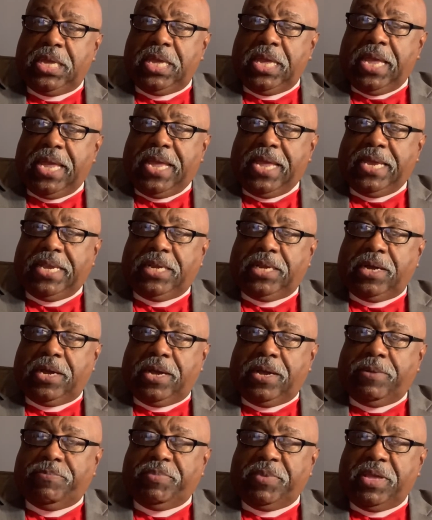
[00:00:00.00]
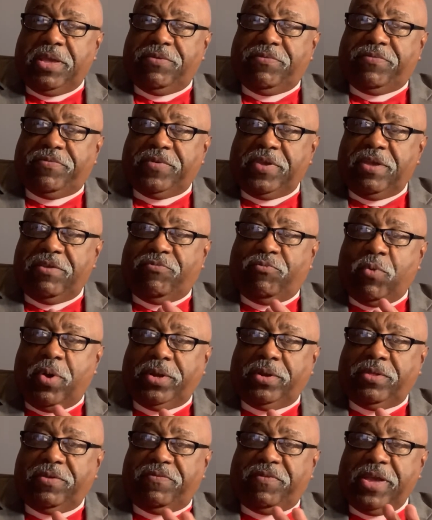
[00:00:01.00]
And if
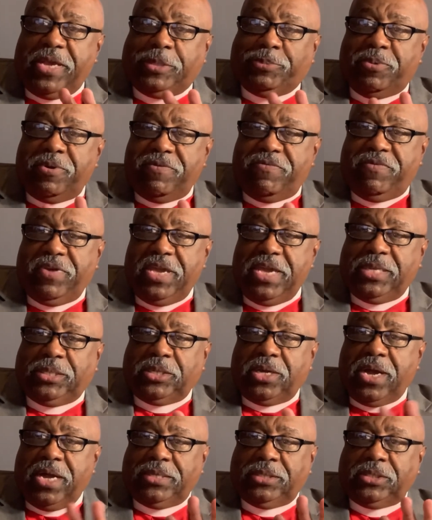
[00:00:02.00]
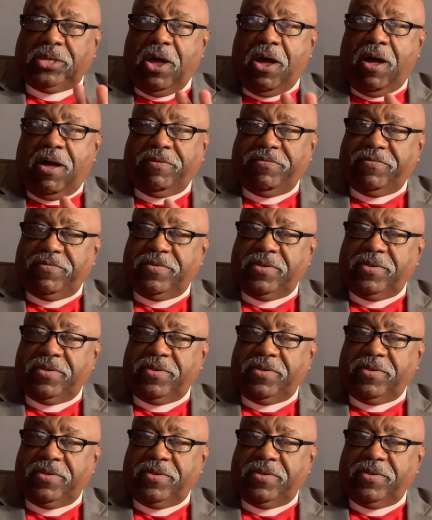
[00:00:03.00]
one of the Facebook feeds cuts off,